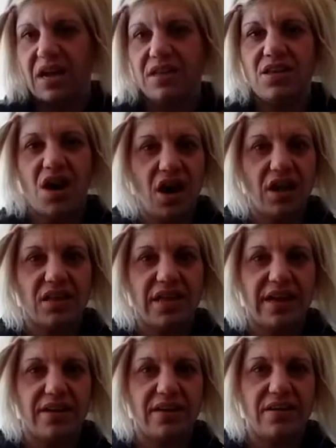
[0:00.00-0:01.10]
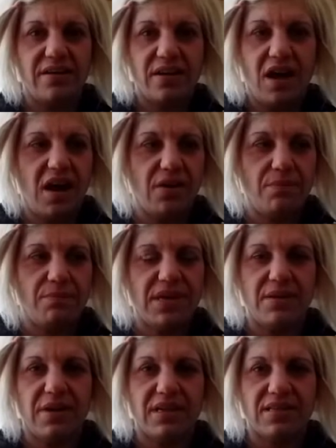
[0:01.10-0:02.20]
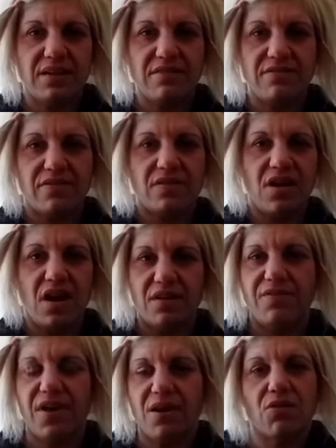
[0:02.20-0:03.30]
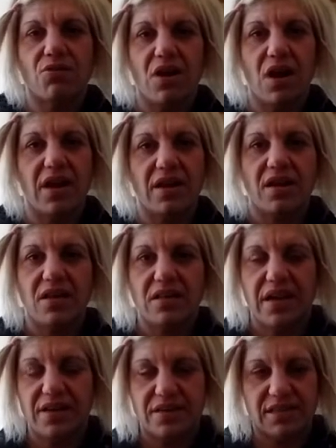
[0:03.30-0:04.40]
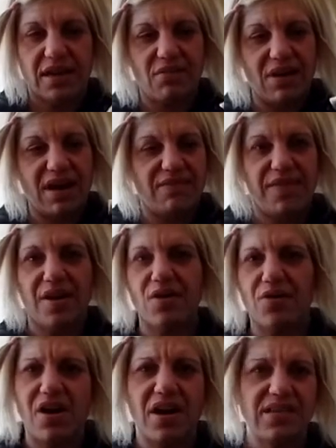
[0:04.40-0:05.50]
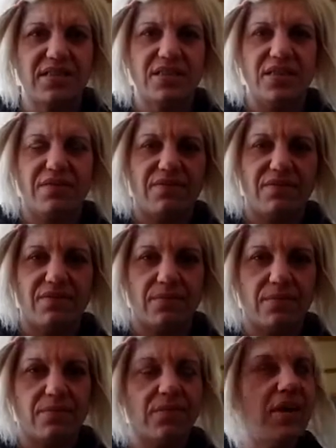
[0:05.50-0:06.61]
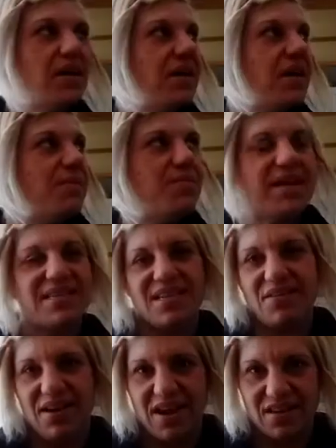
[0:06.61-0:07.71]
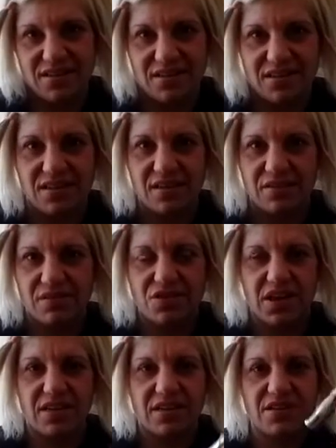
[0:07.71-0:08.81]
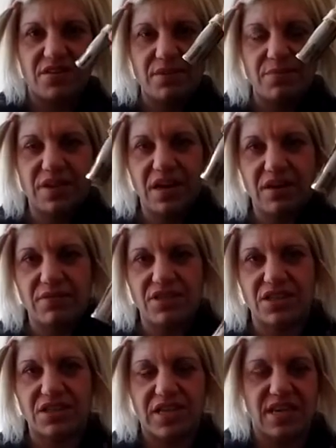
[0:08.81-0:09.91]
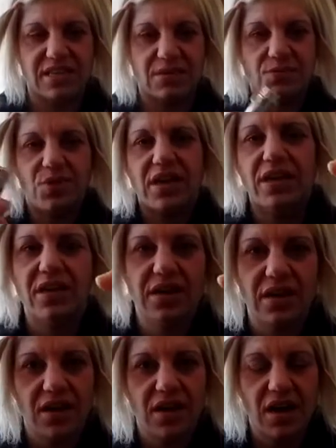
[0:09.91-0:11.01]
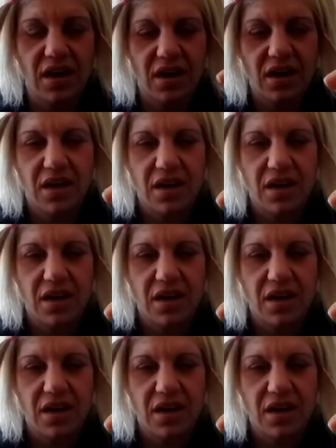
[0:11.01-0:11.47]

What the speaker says: not a lighter. Me, myself, not a ferro rod. Lighters get wet, ferro rods, you're messing around trying to do it. But I would just take some regular